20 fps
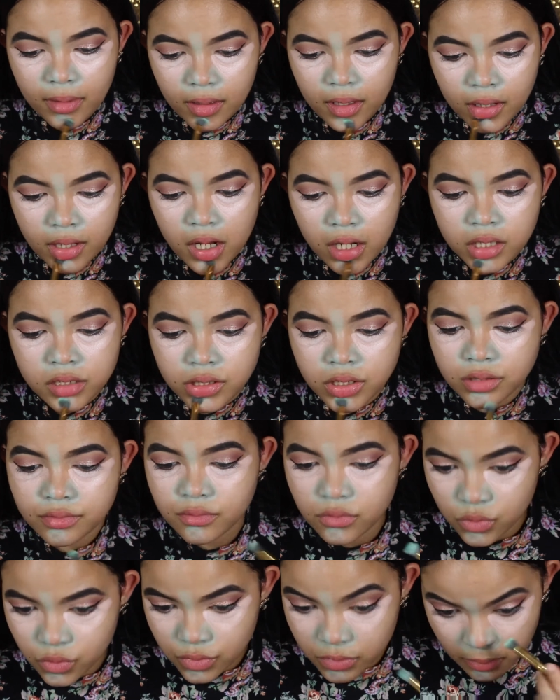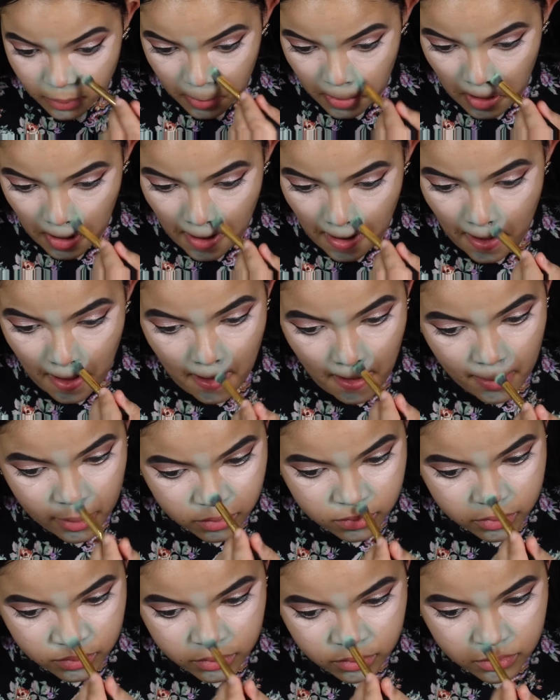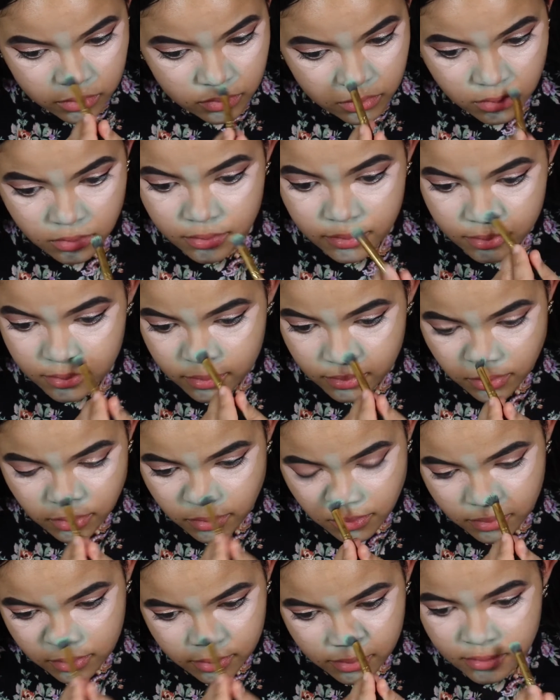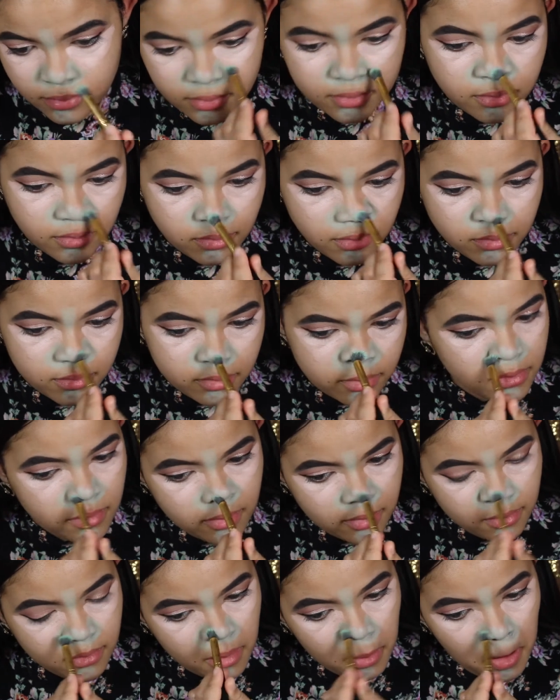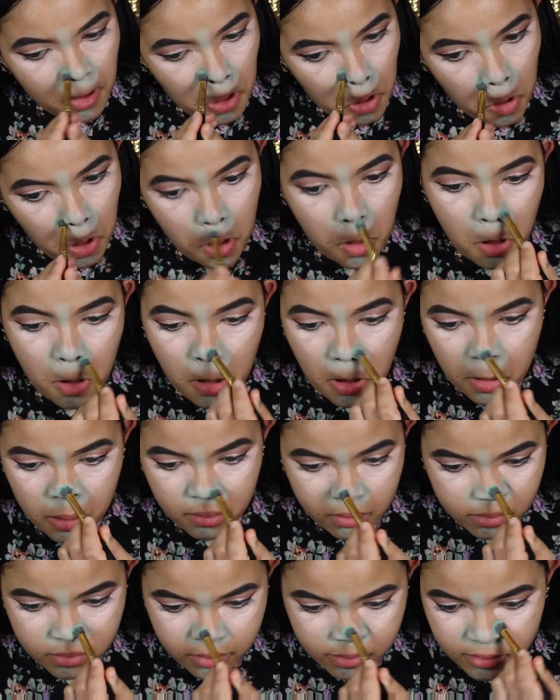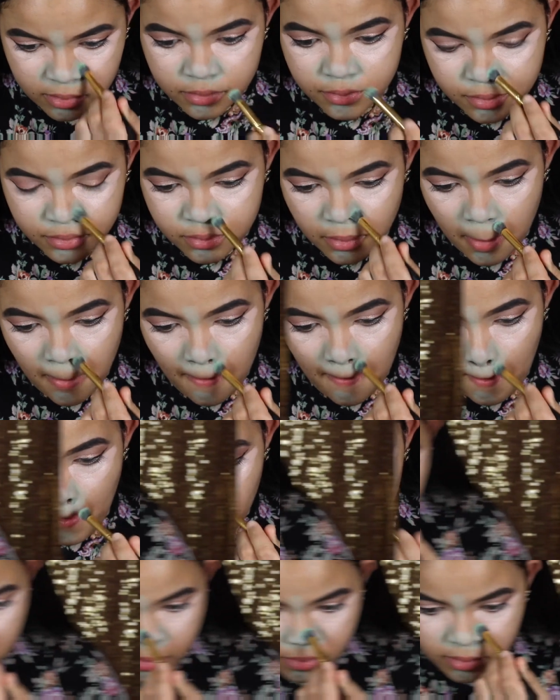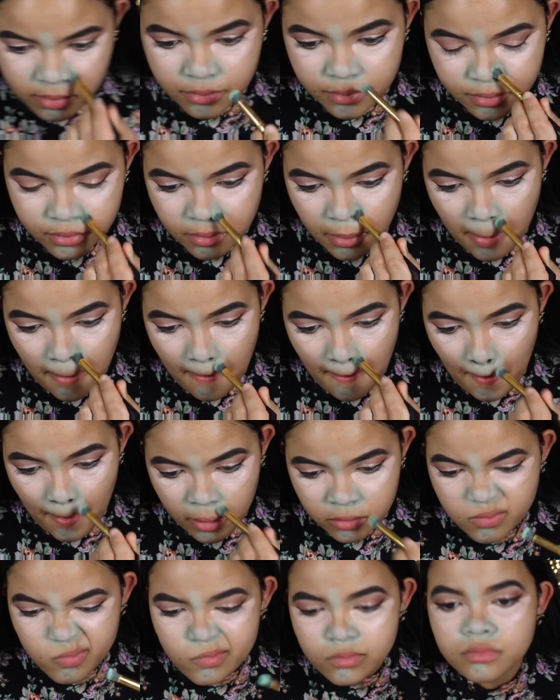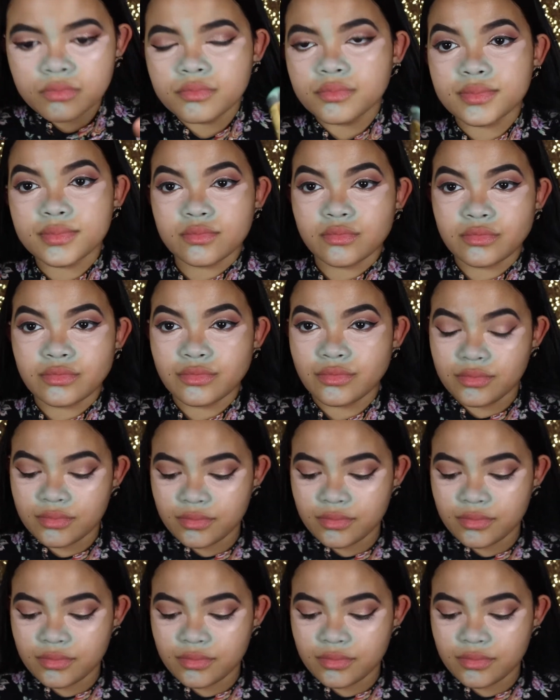And yeah, just more color correcting. You just need a really, really, really light layer. So that's why I keep blending and blending.